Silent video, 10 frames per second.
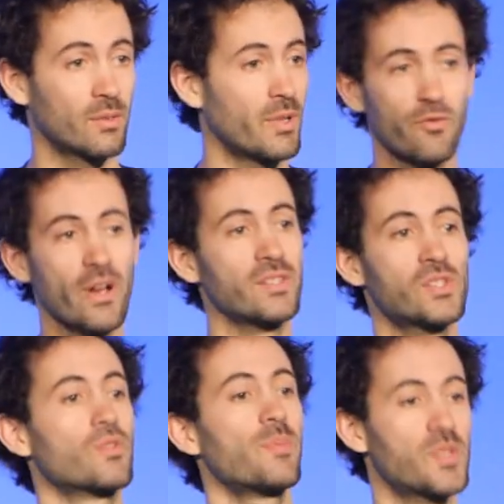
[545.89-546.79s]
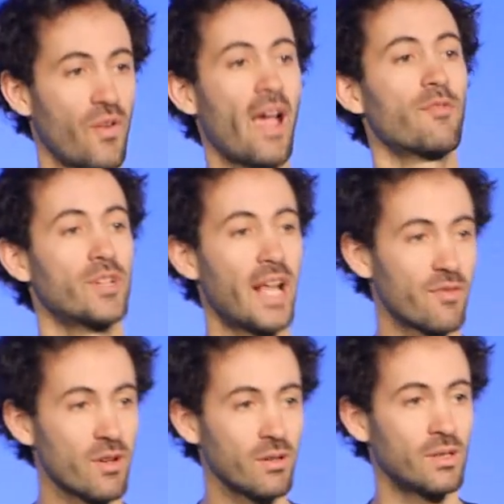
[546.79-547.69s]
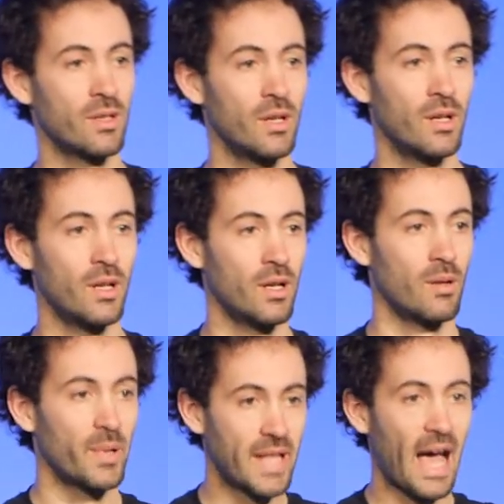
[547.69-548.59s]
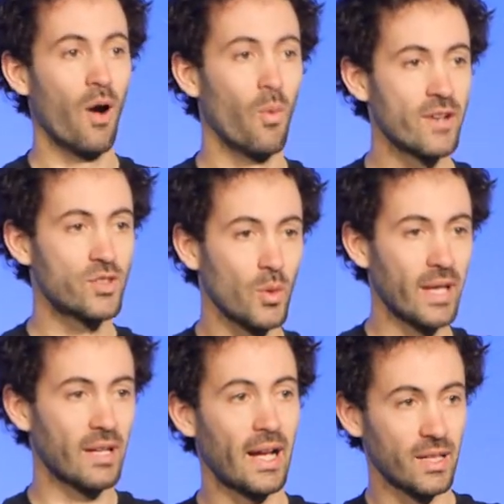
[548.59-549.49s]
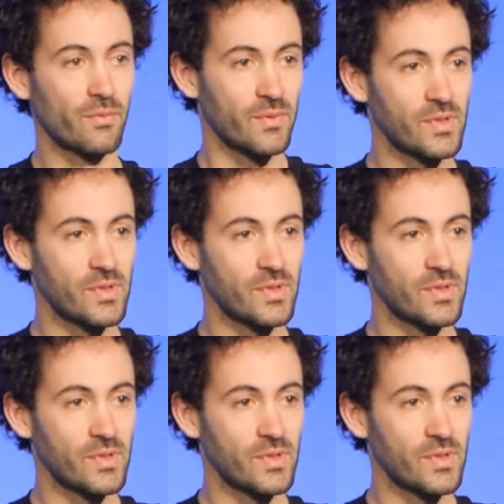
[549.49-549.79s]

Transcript: We've written scripts forever and ever, but now we're doing kind of